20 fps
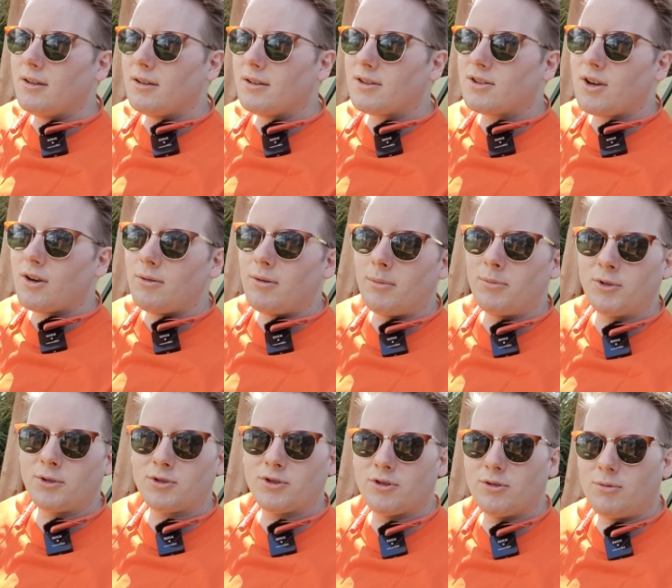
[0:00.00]
So I'm
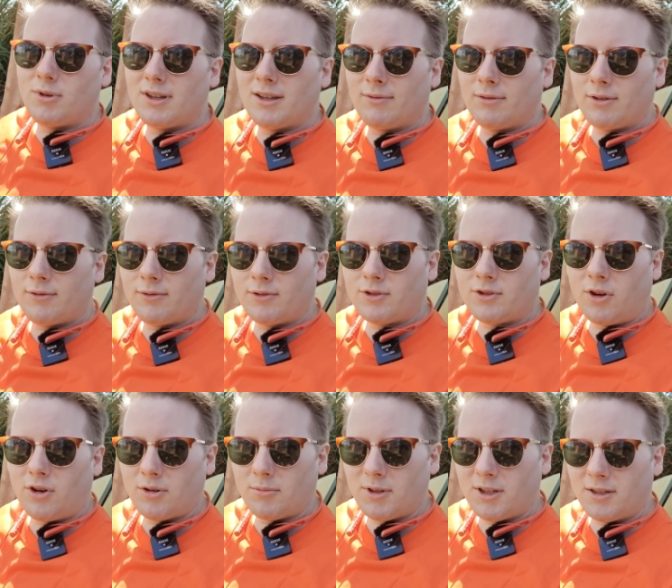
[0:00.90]
not sure what level of
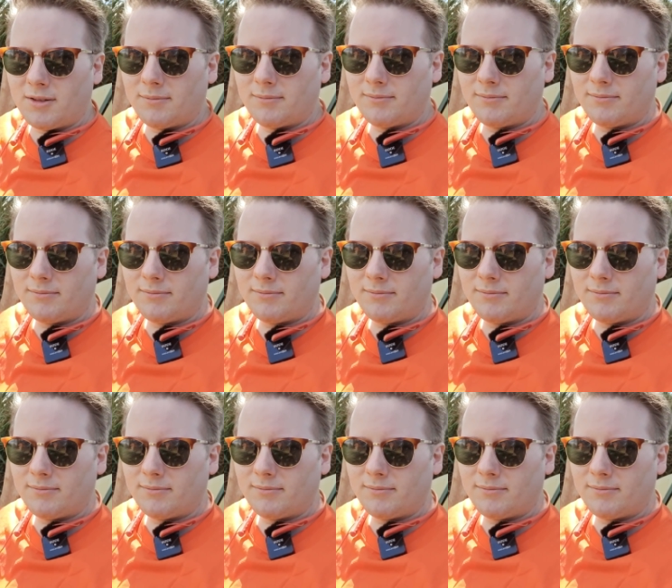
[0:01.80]
autonomy